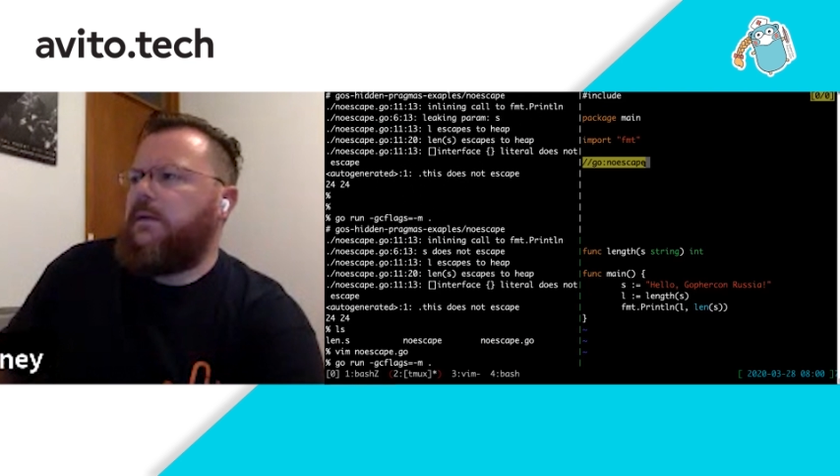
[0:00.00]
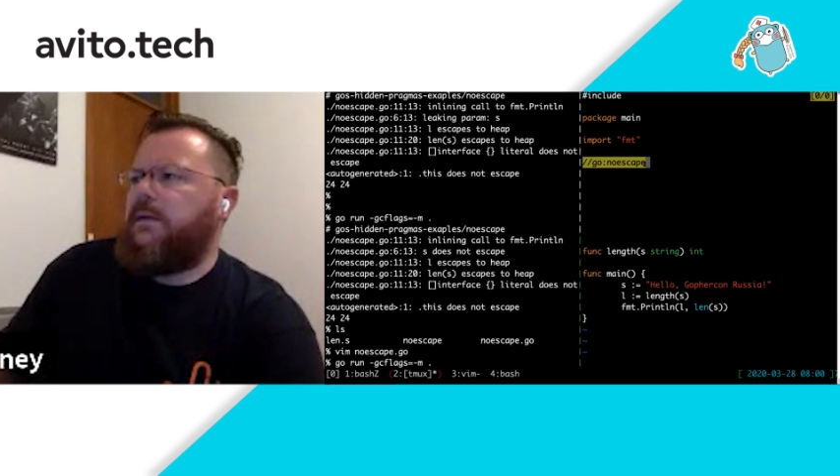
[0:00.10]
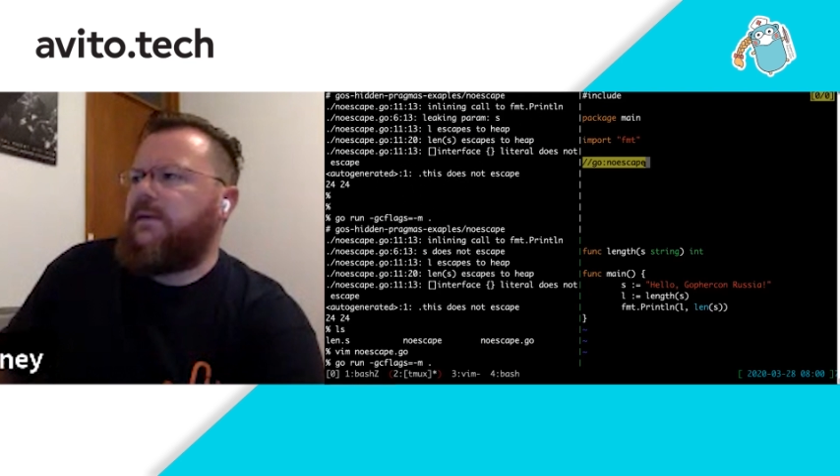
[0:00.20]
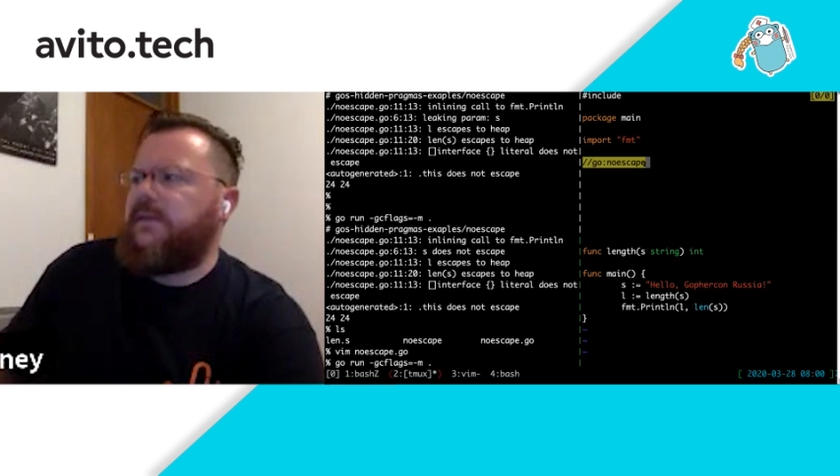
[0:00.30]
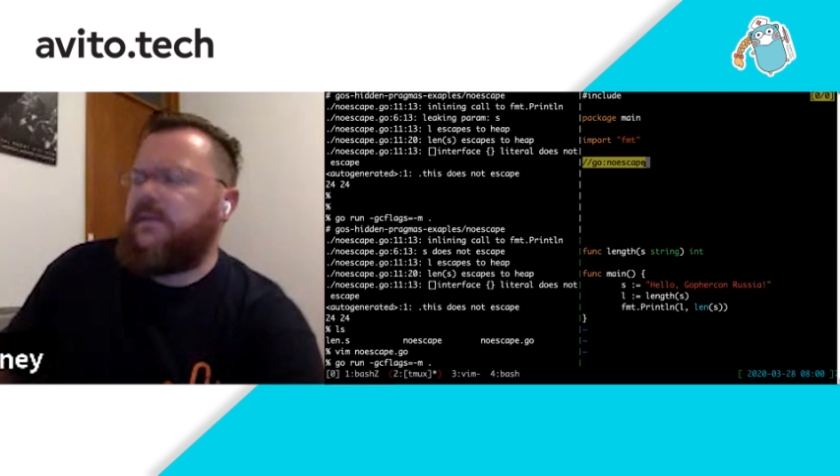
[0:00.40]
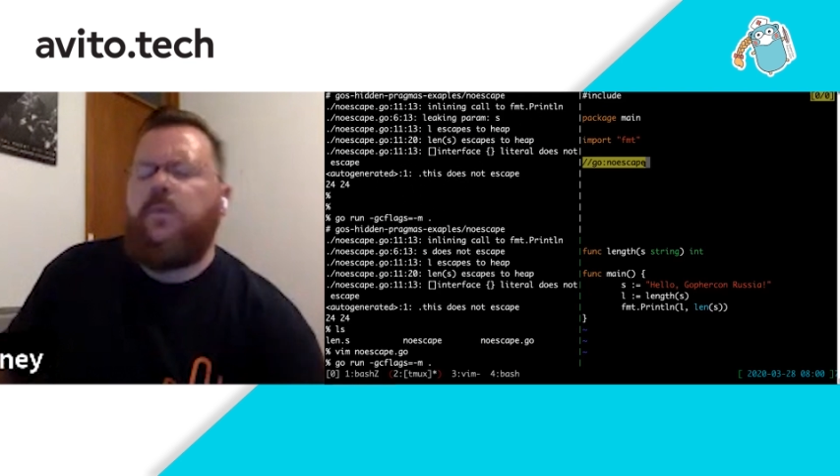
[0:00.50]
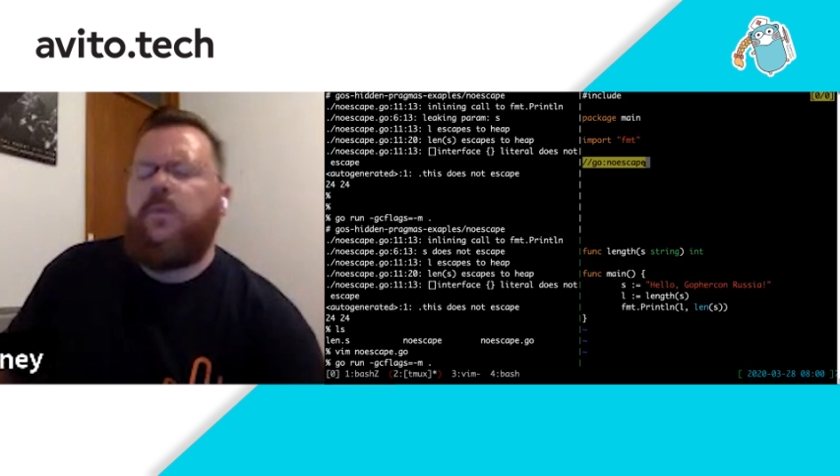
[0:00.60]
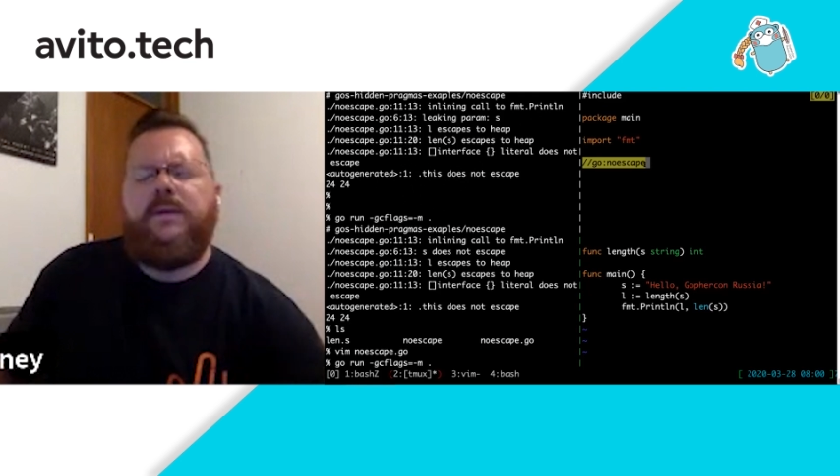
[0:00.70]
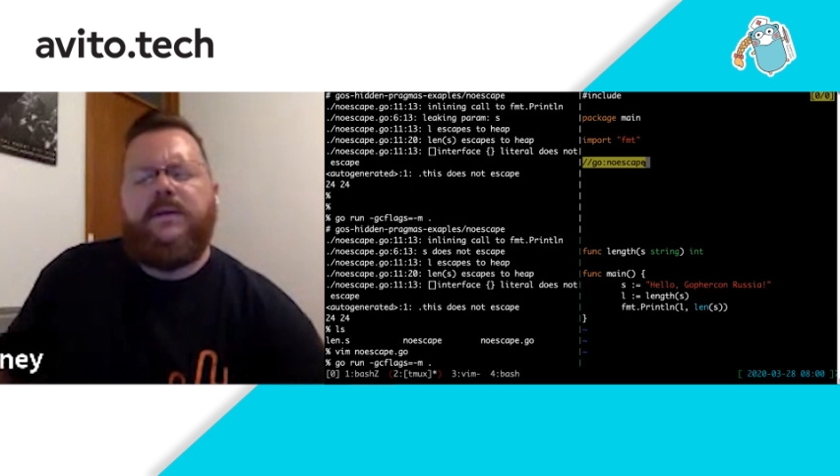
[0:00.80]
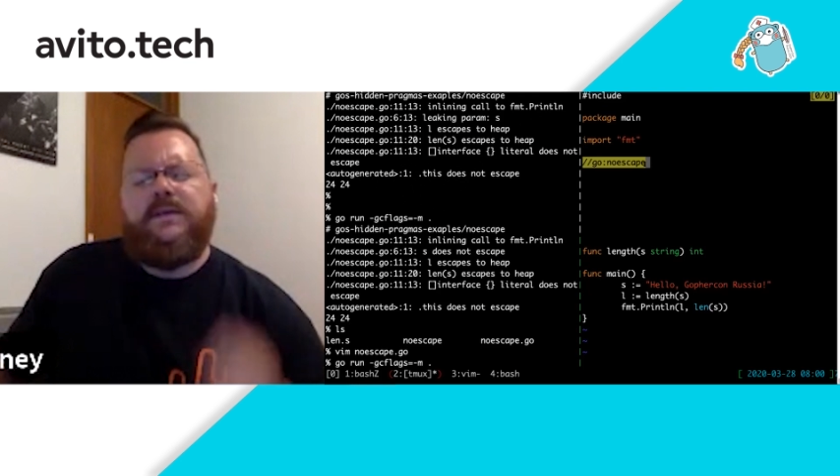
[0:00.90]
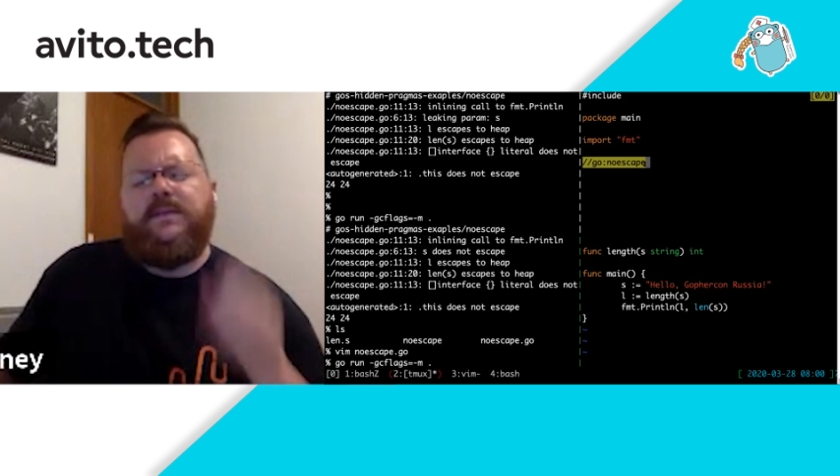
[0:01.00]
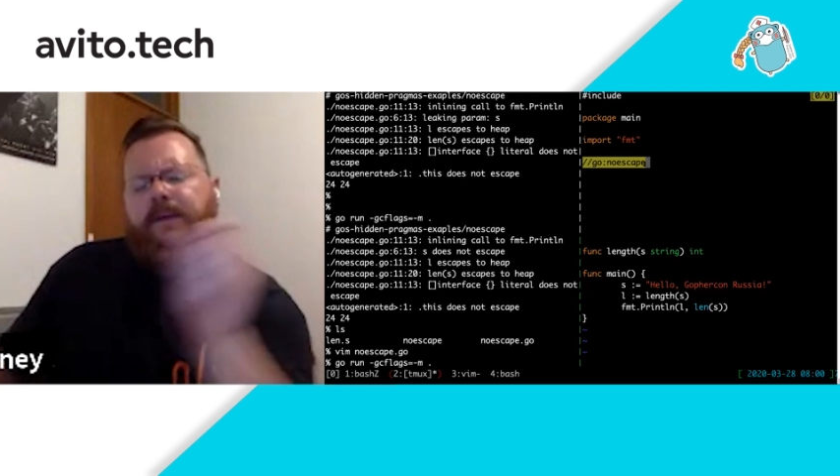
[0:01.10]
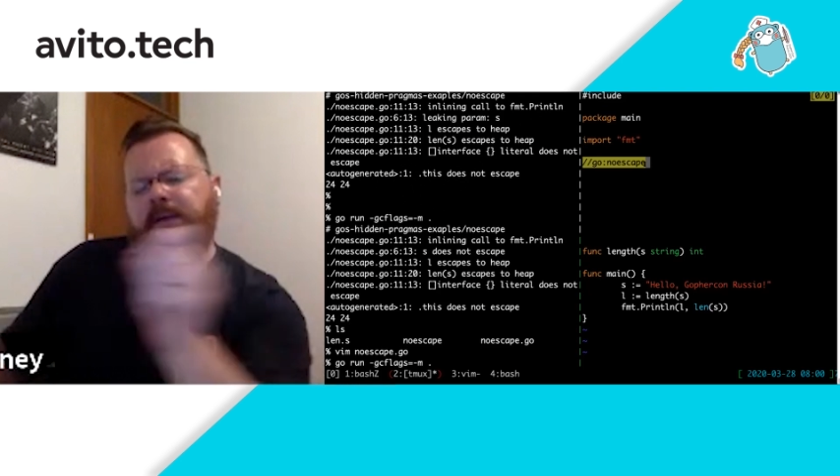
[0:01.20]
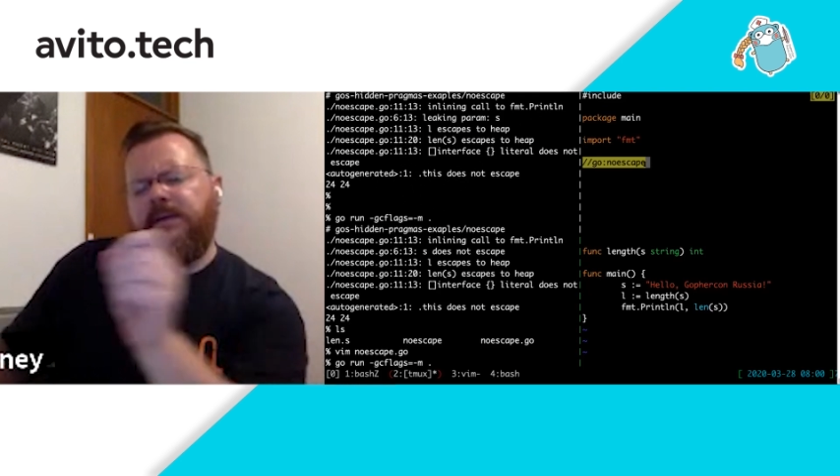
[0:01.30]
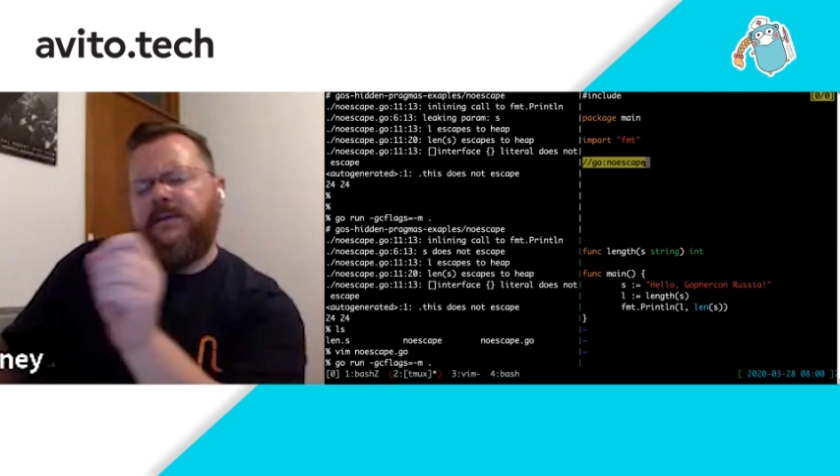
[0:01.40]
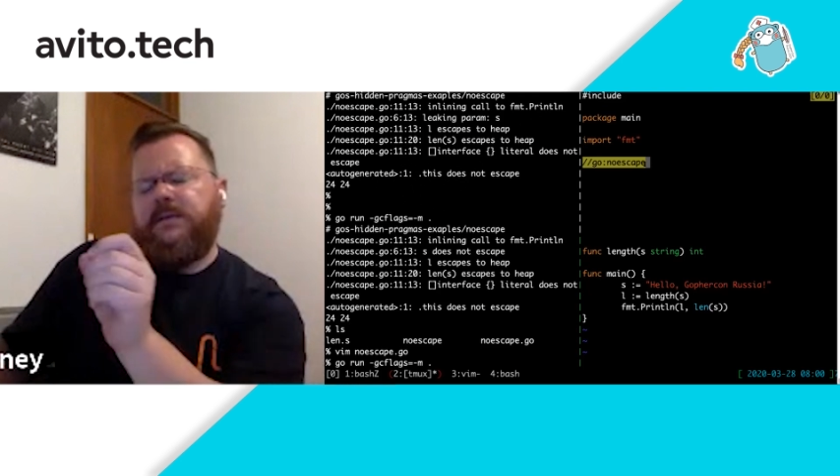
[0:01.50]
They didn't want a space